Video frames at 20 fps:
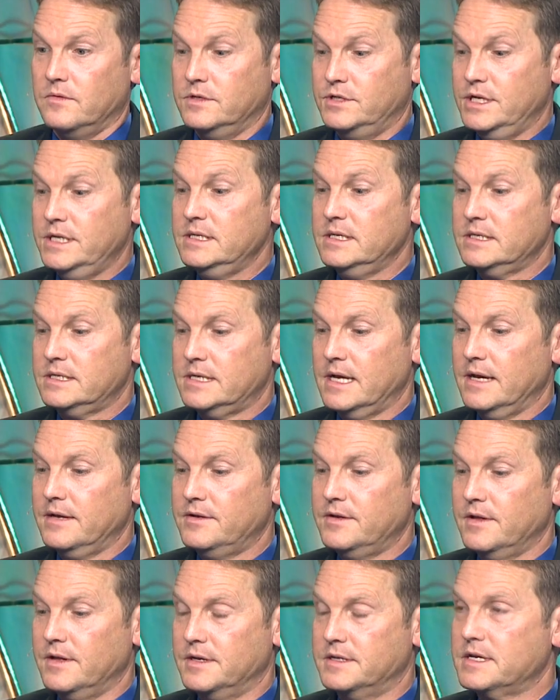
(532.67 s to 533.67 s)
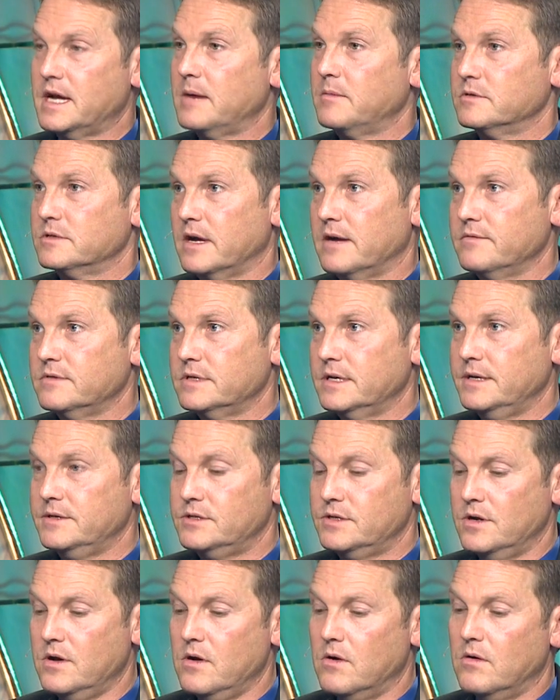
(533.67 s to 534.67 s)
Jesus said to the disciples, obviously,
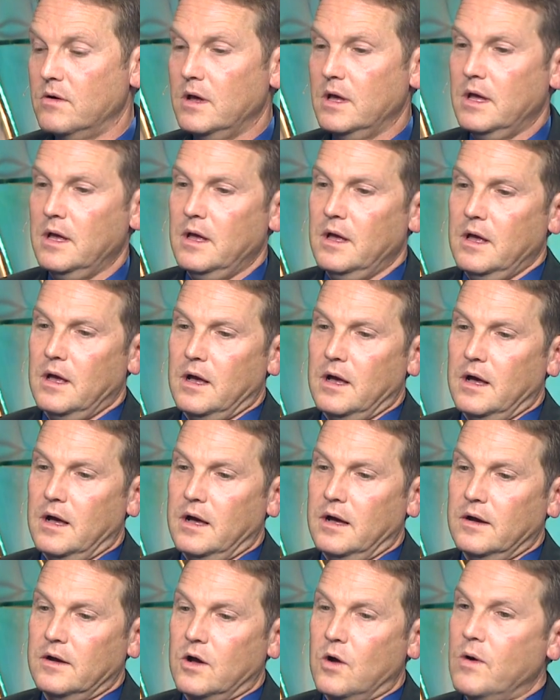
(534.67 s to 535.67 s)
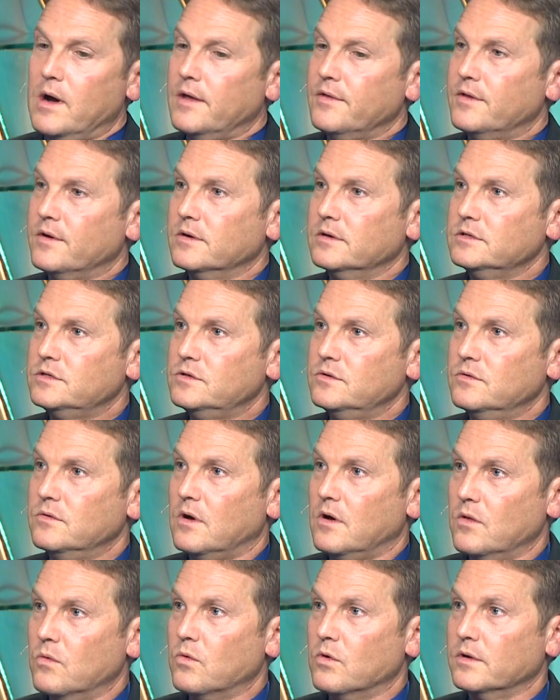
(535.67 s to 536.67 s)
you know, uh, go out there into
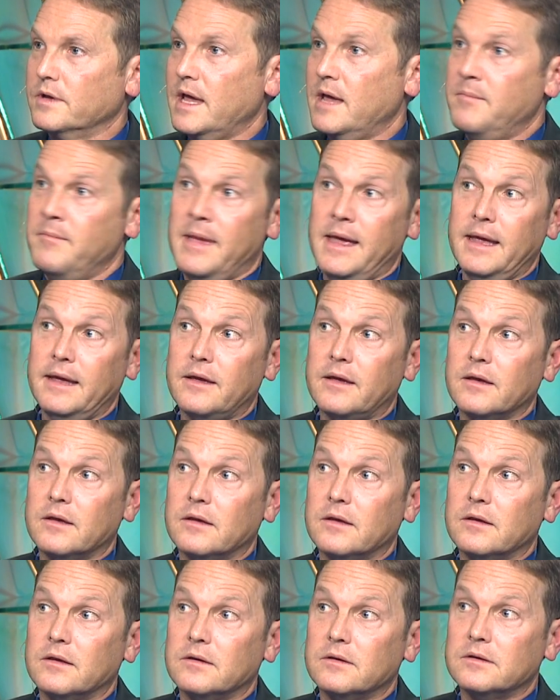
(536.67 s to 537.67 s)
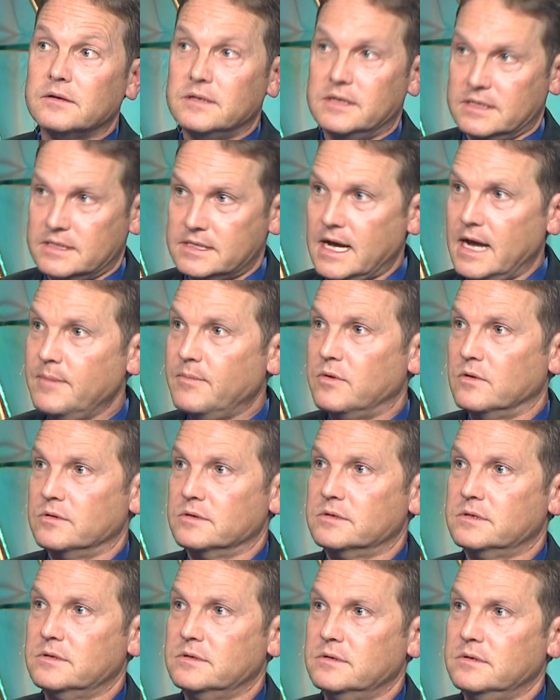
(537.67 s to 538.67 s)
all the world and make disciples,
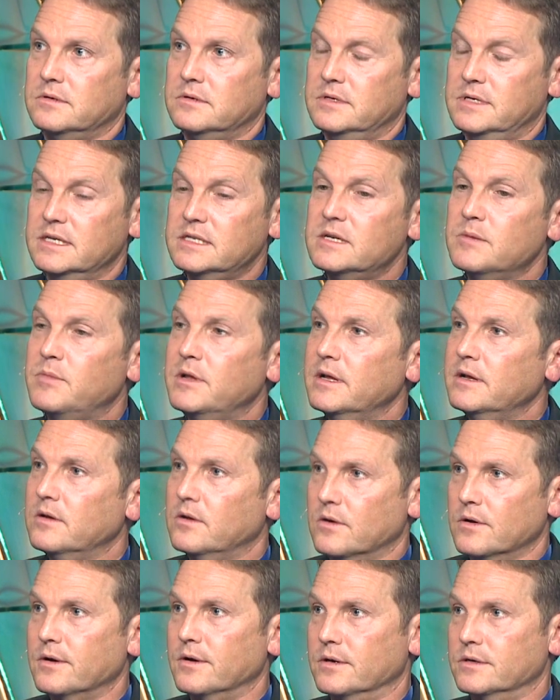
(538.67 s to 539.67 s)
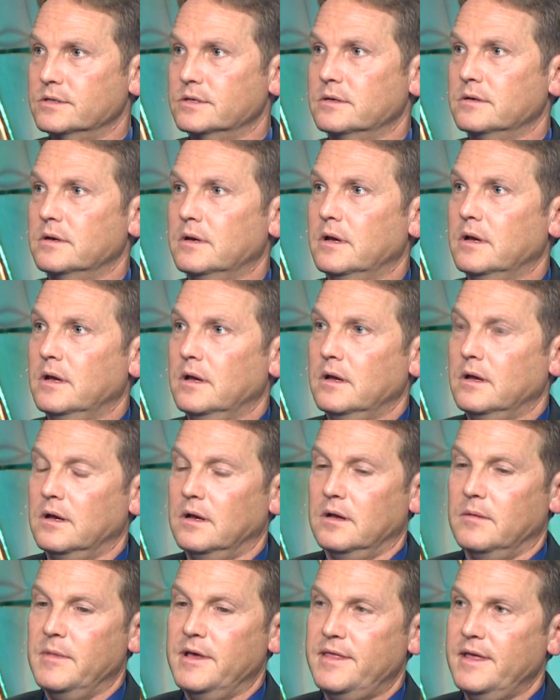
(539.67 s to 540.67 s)
disciples disciplined learners. Yeah.
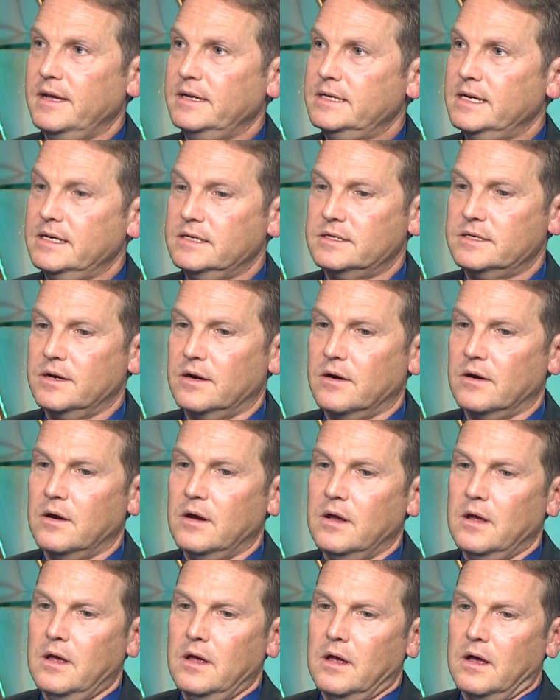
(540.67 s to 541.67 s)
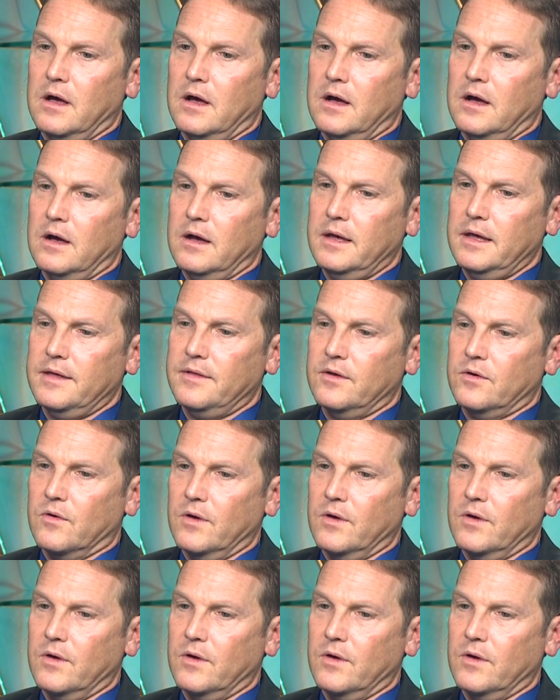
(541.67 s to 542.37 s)
Uh, methetes there. Uh, in the